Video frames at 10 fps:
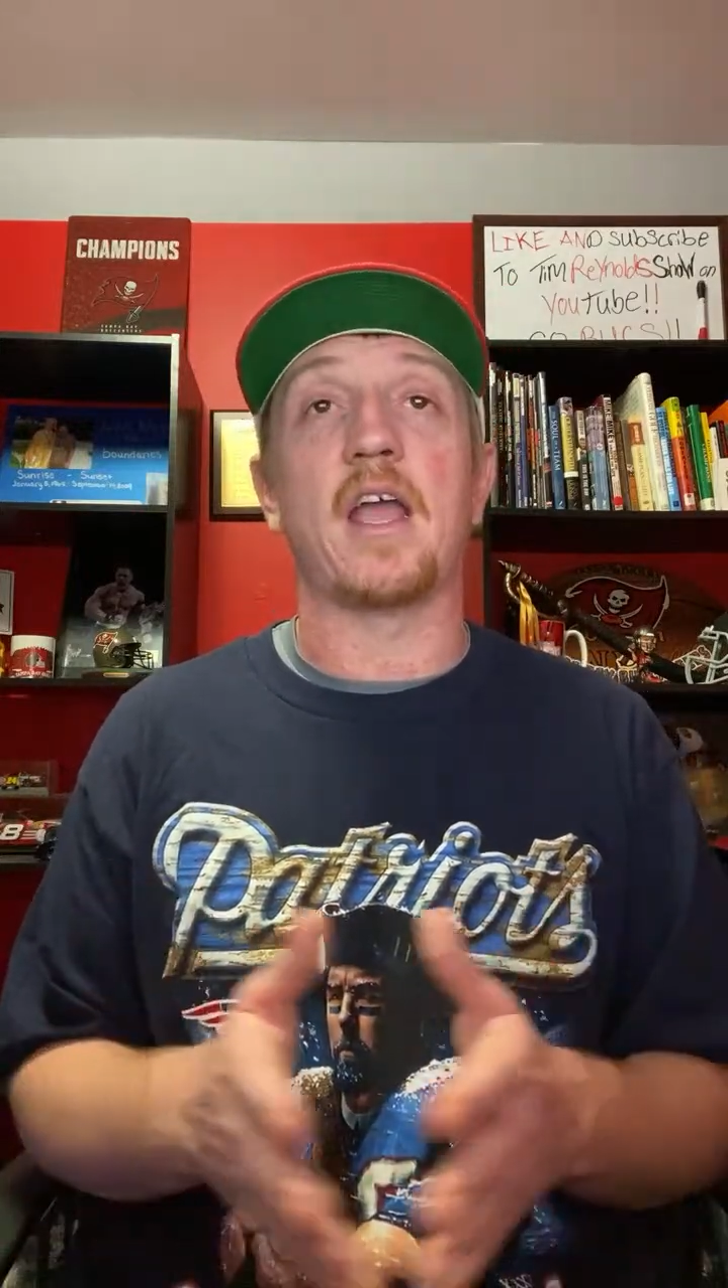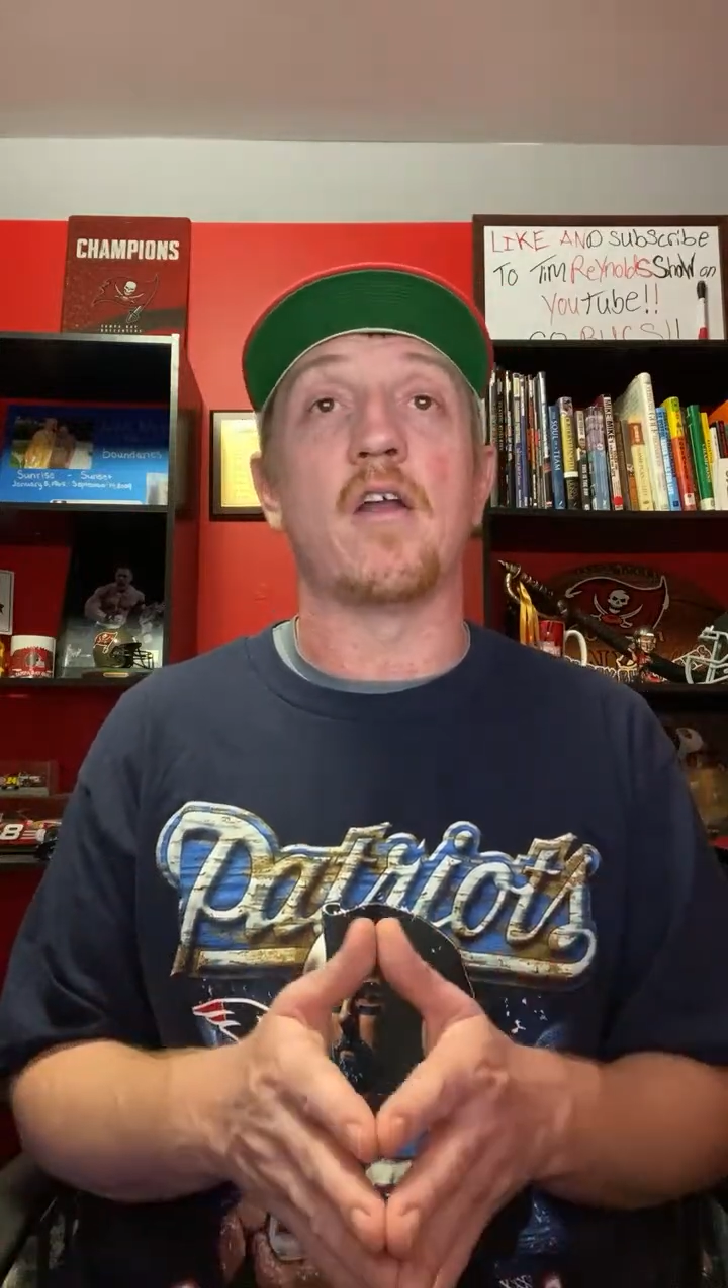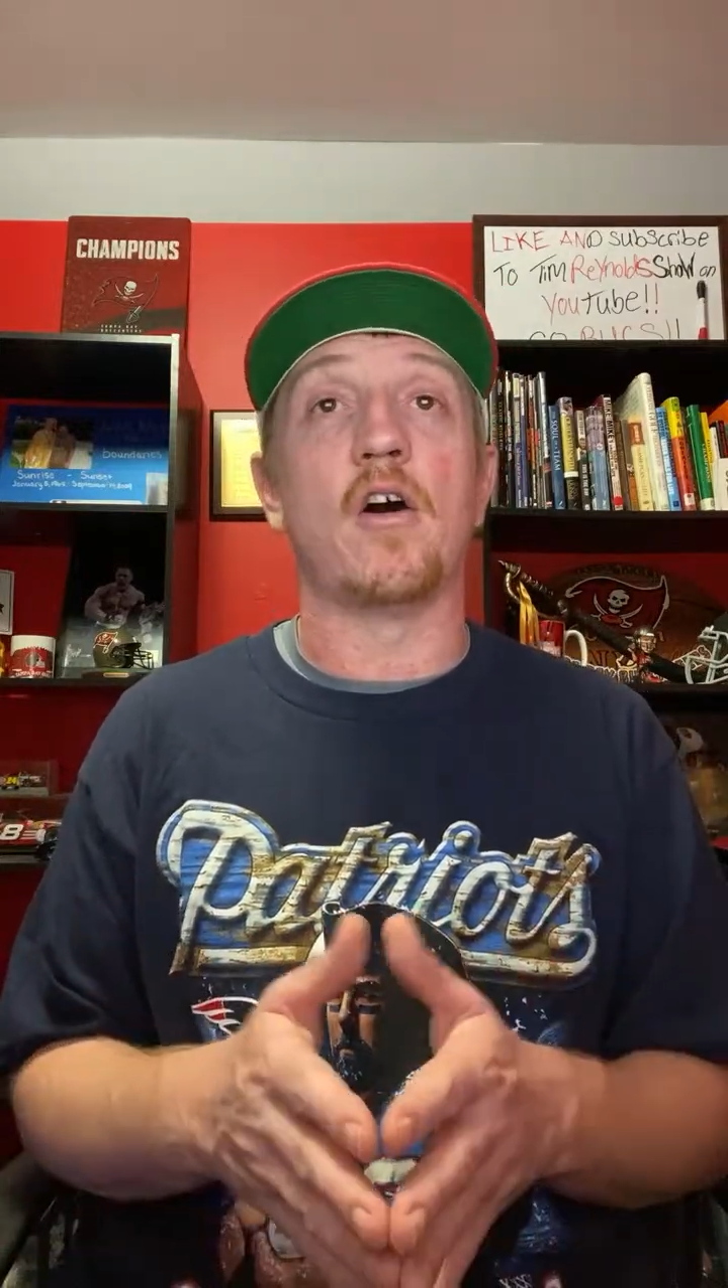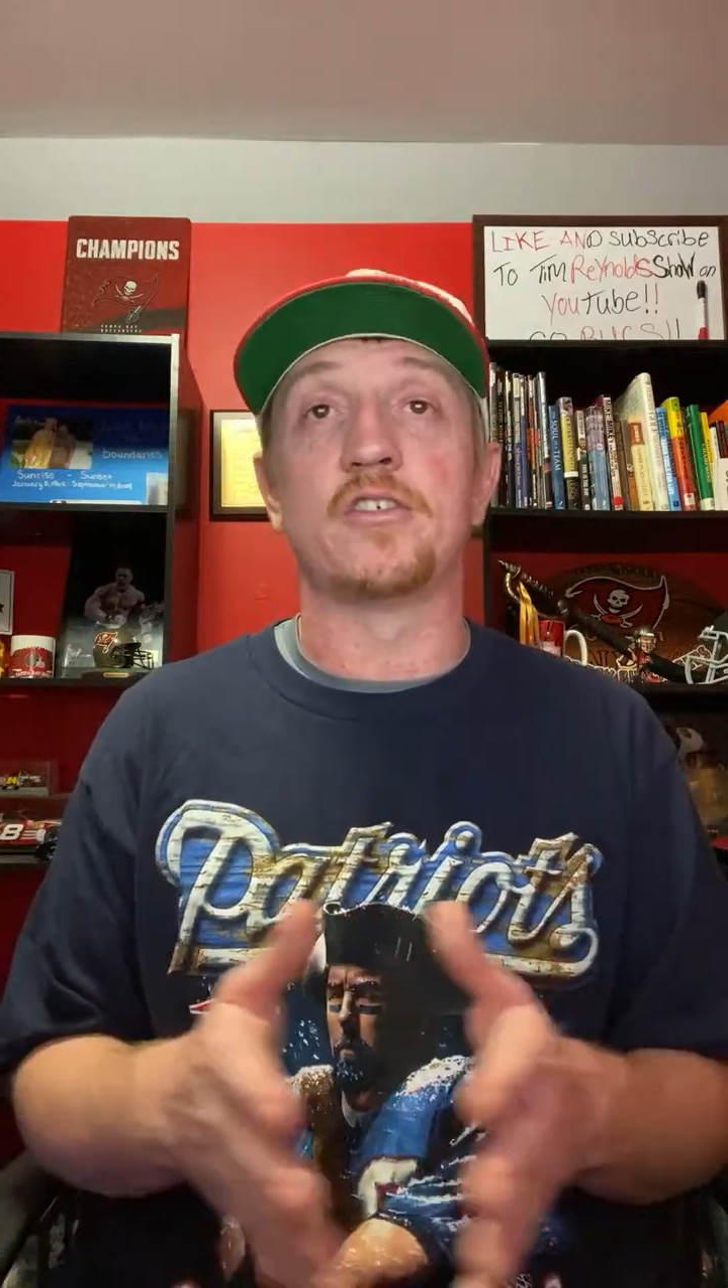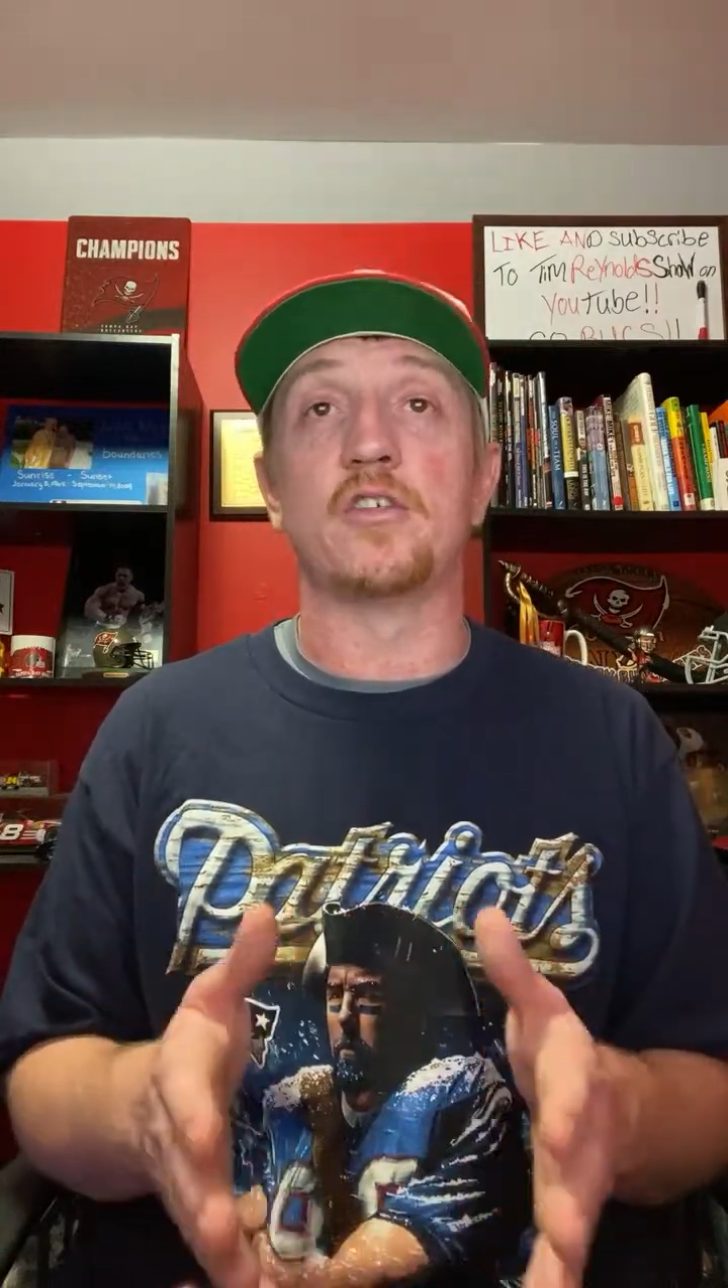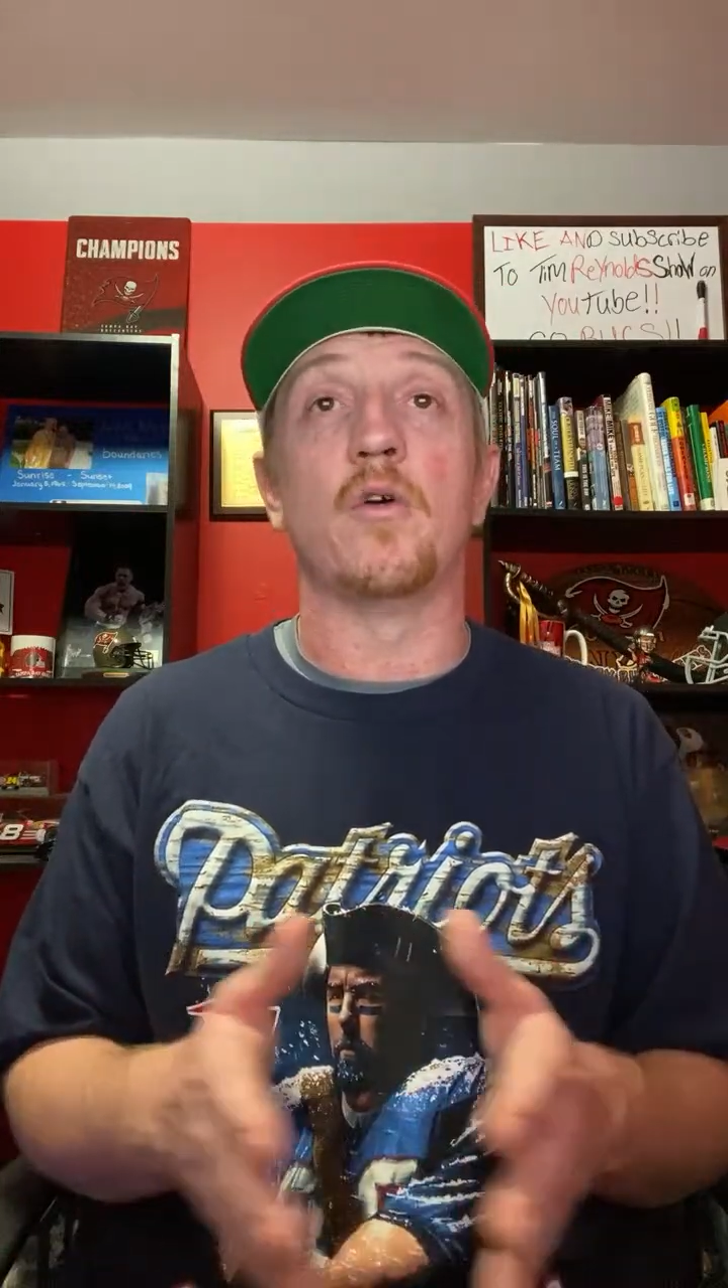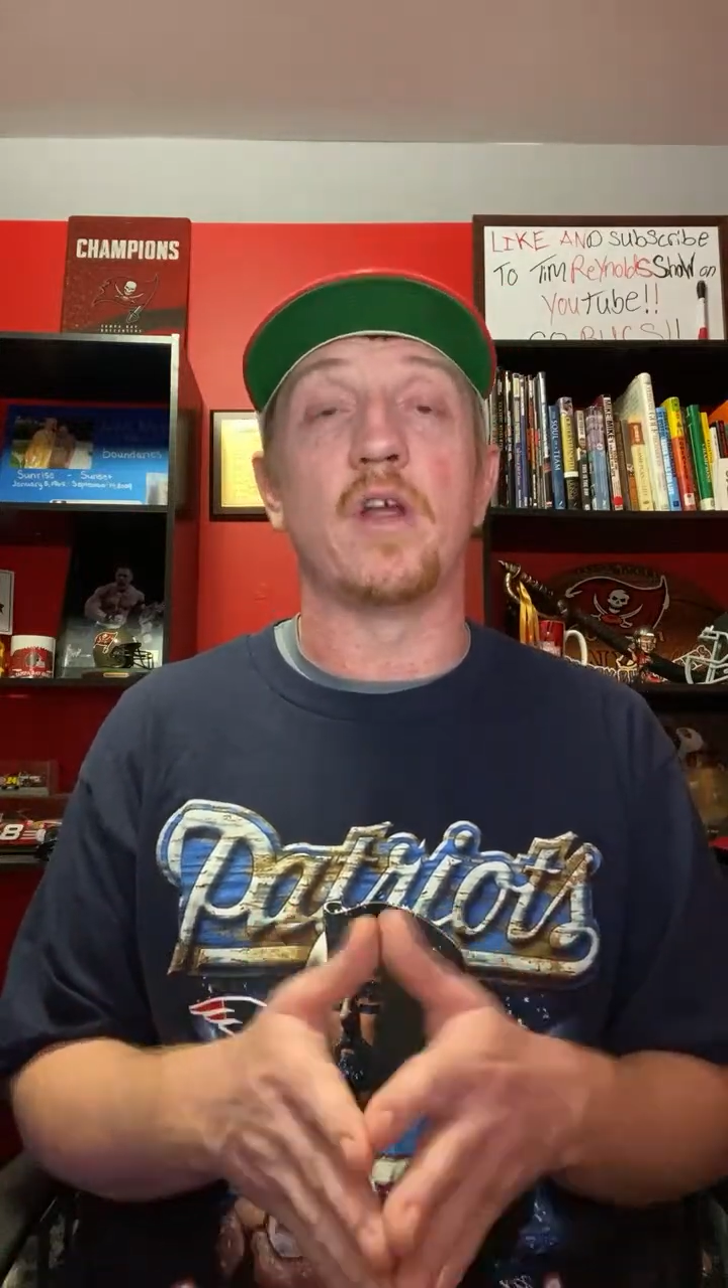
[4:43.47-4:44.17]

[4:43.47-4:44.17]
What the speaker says: and also